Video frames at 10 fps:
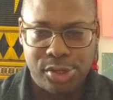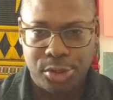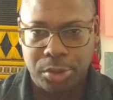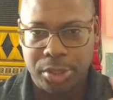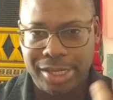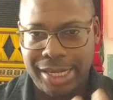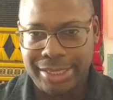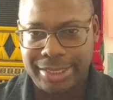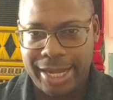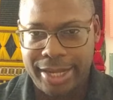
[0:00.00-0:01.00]
you're looking
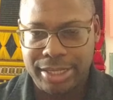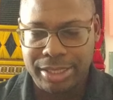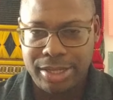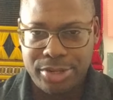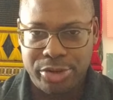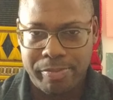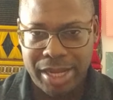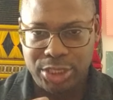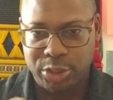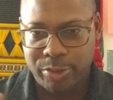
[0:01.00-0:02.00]
at data, you're
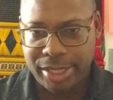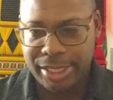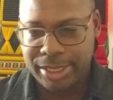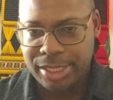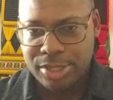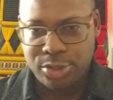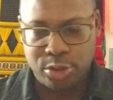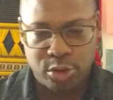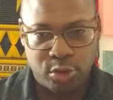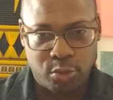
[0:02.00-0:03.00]
measuring it,
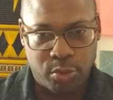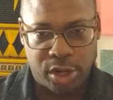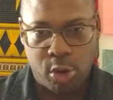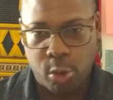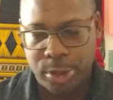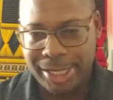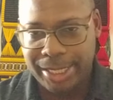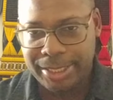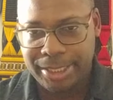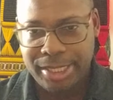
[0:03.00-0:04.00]
you're recording
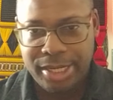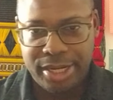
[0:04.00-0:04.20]
it,